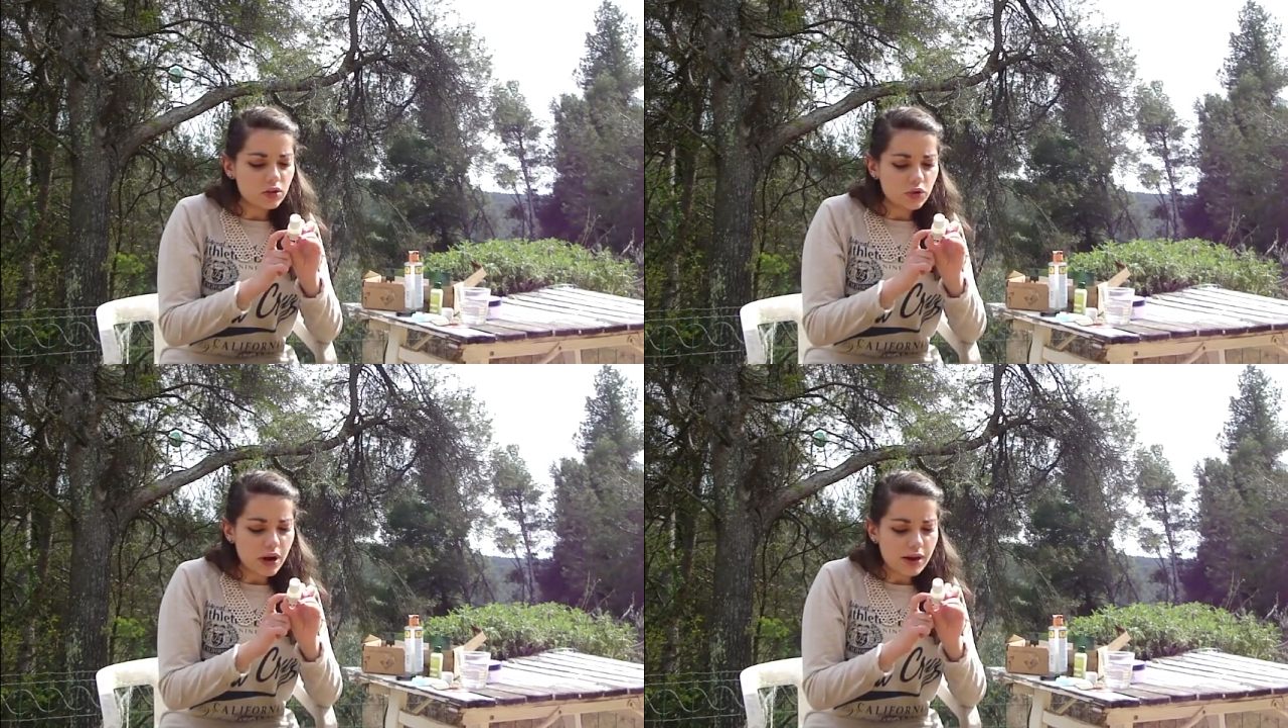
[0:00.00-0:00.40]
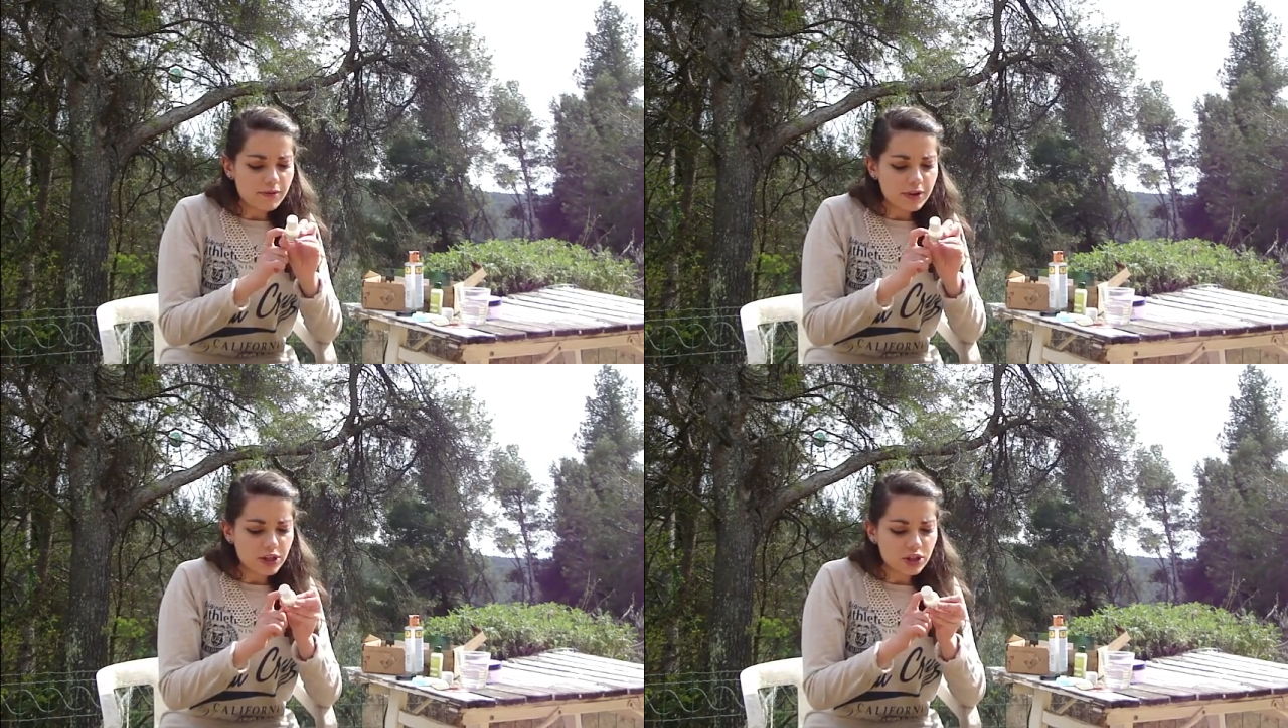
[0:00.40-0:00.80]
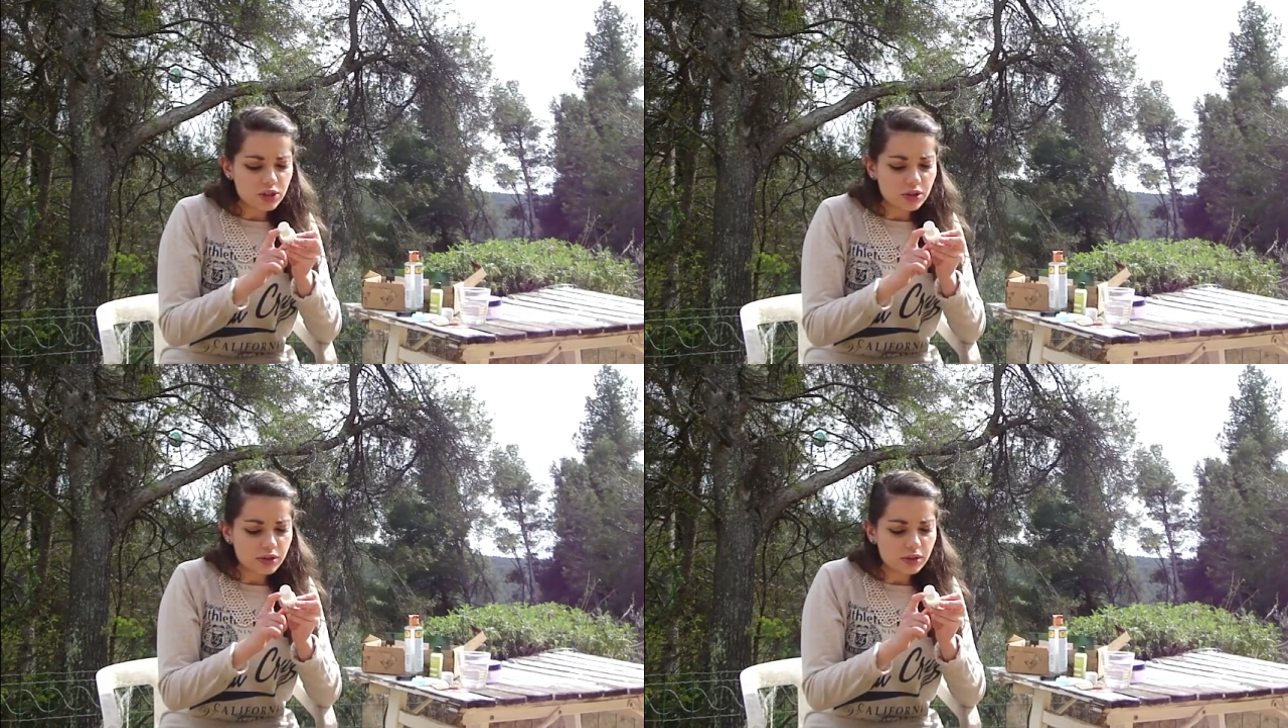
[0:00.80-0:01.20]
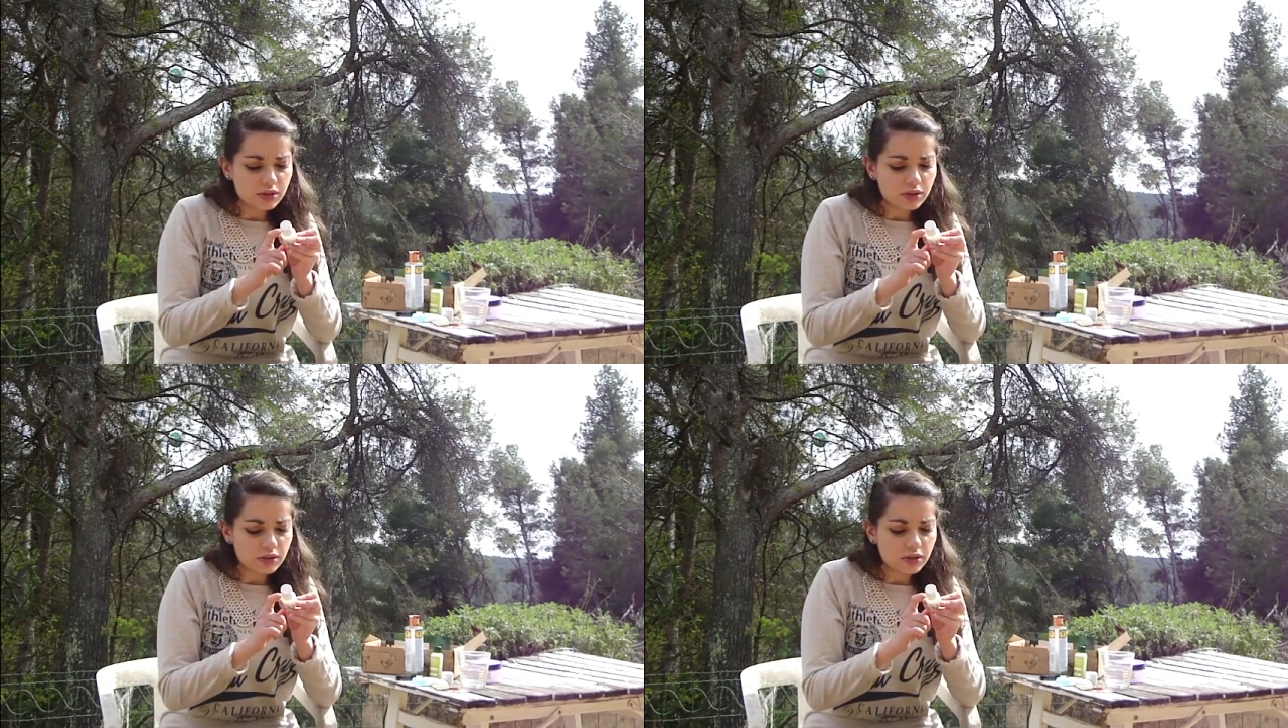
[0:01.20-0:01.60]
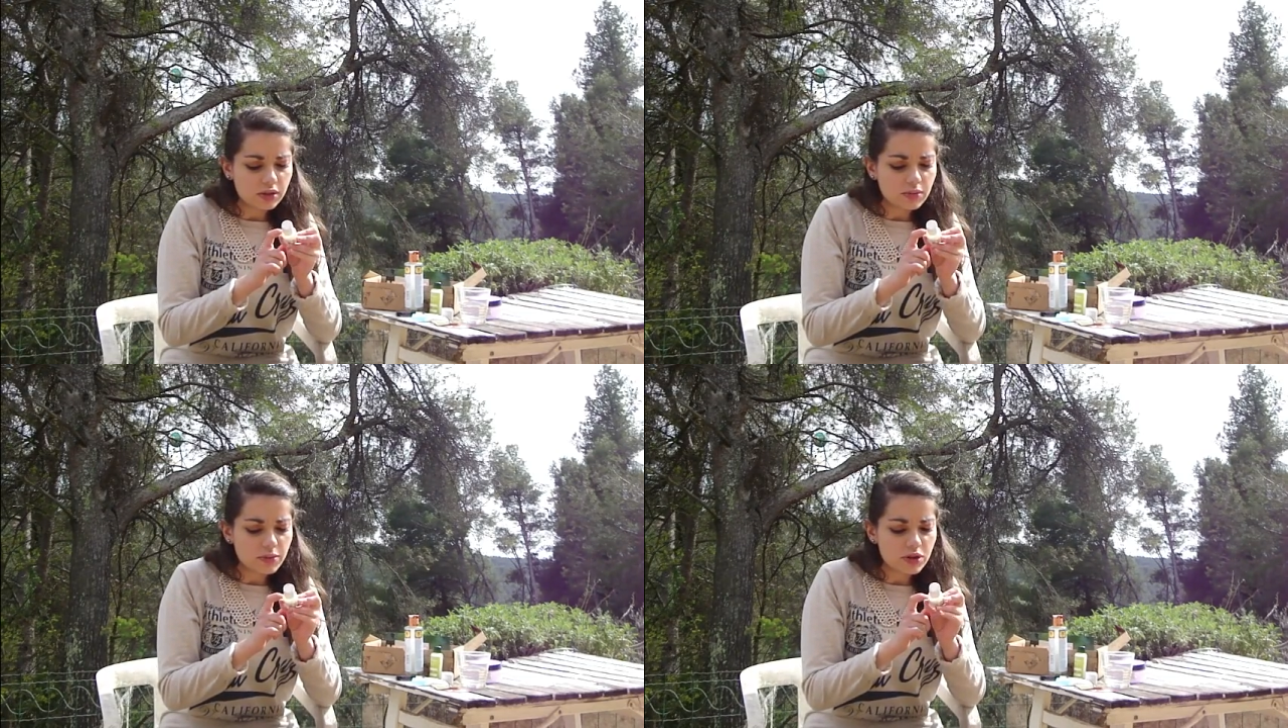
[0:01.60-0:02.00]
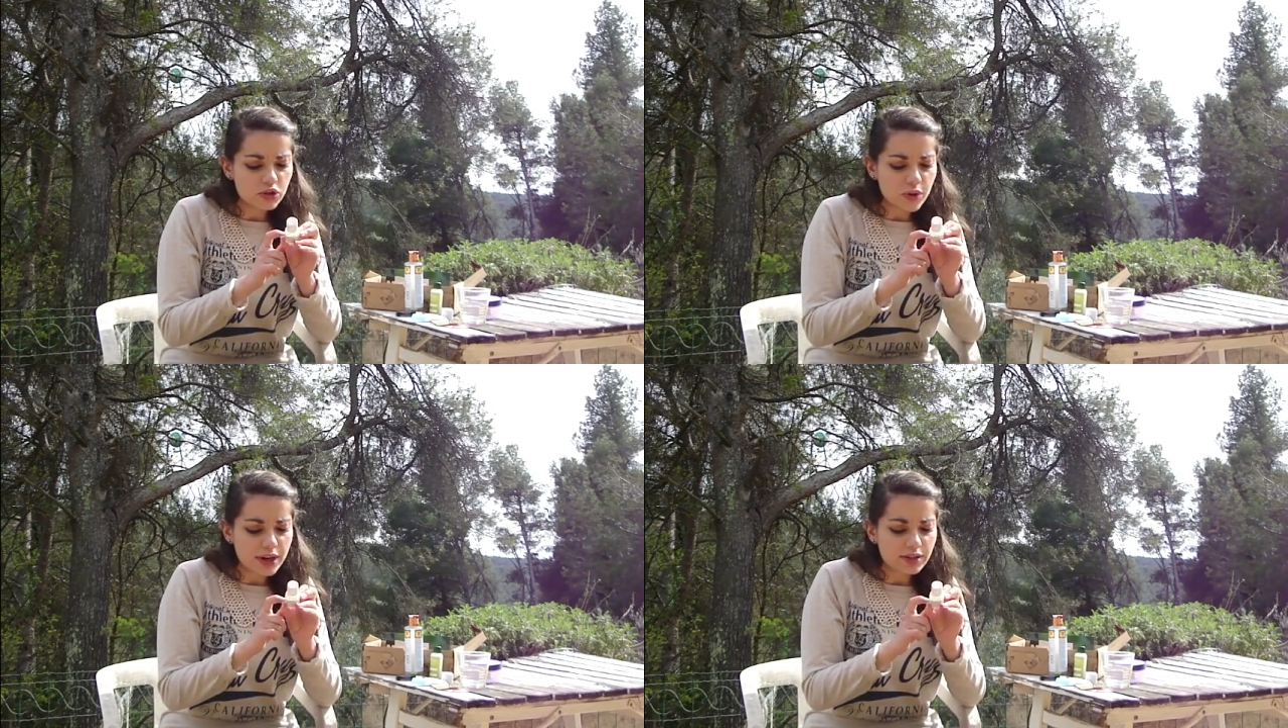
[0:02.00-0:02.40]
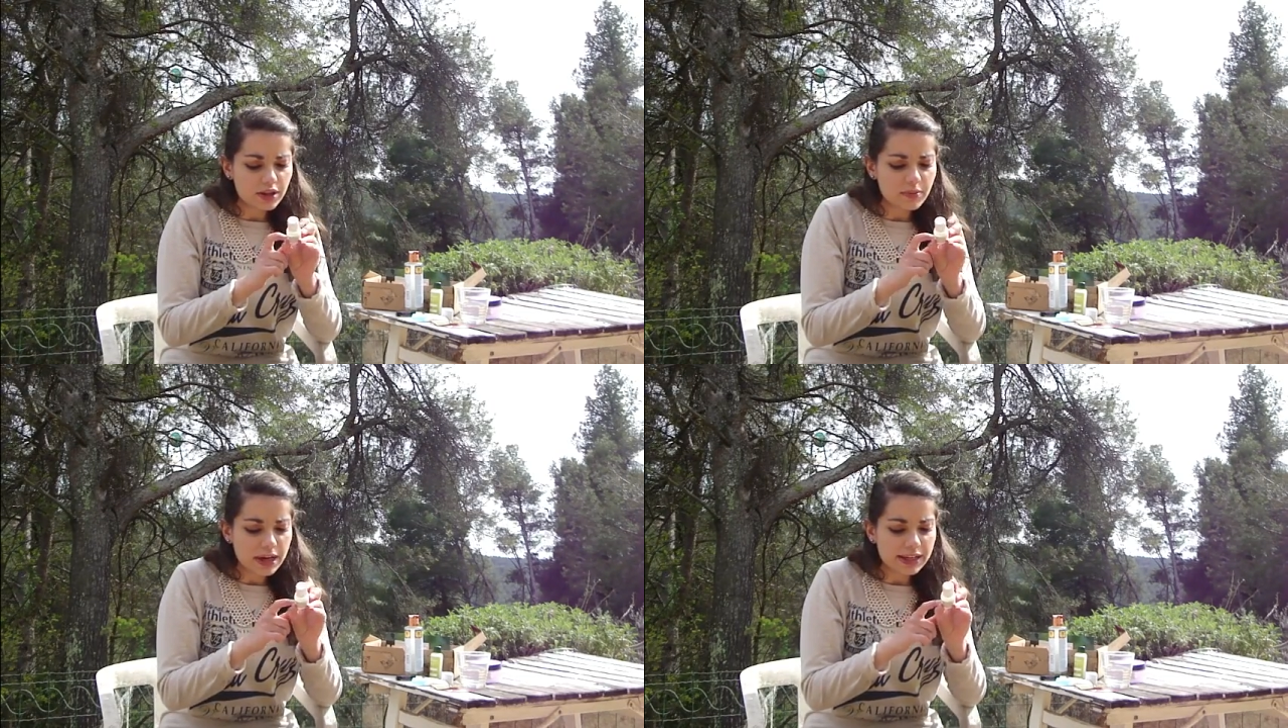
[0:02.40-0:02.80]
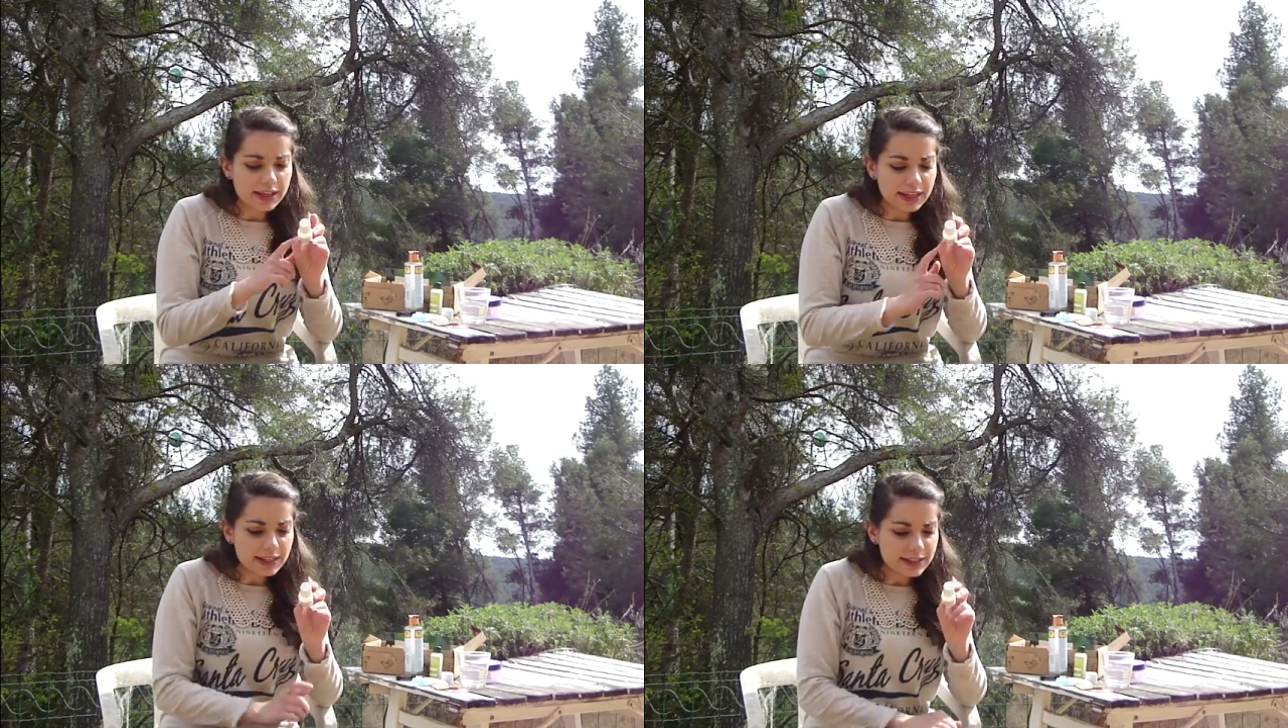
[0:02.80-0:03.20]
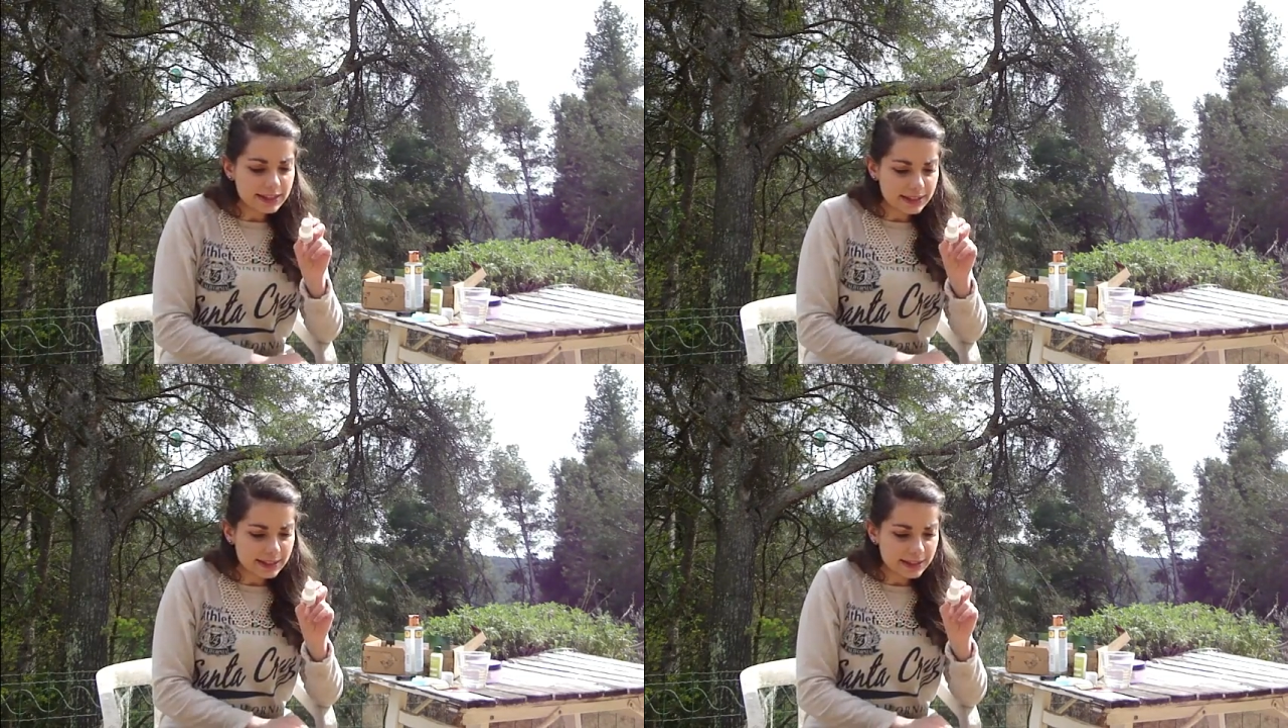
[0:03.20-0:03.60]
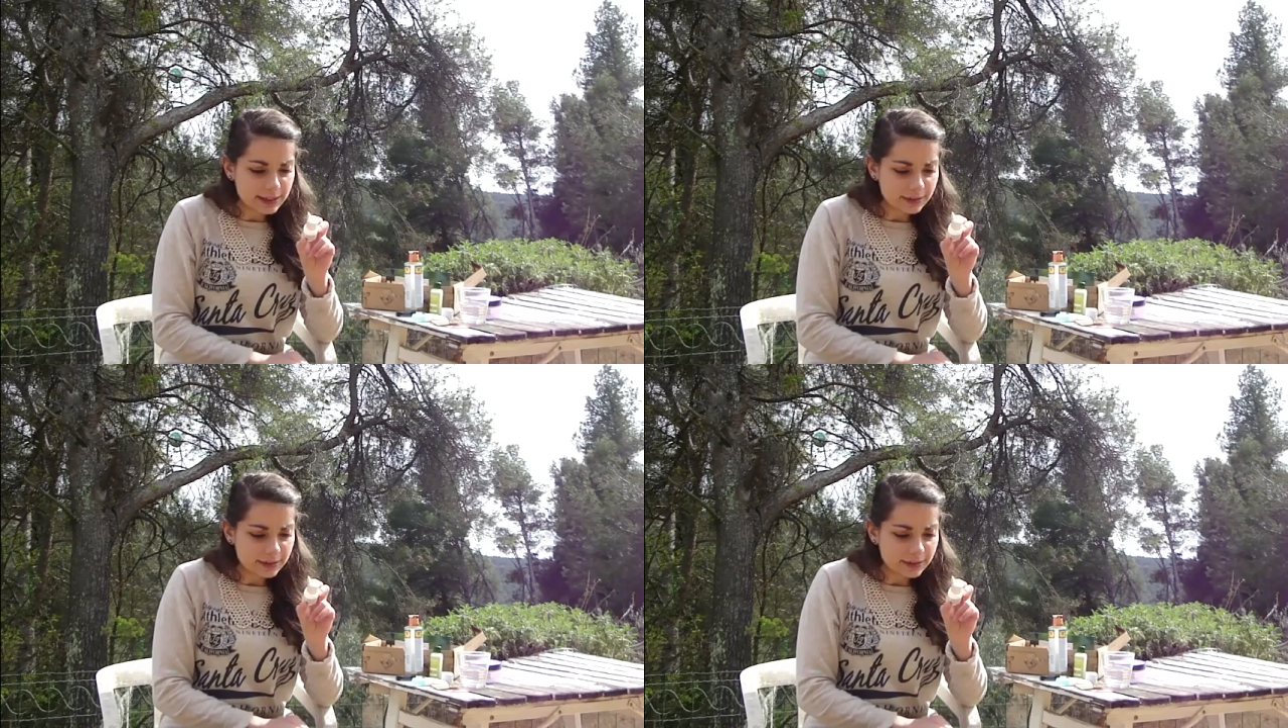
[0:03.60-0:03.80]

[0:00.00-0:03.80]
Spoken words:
ultra facial moisturizer by Kiels.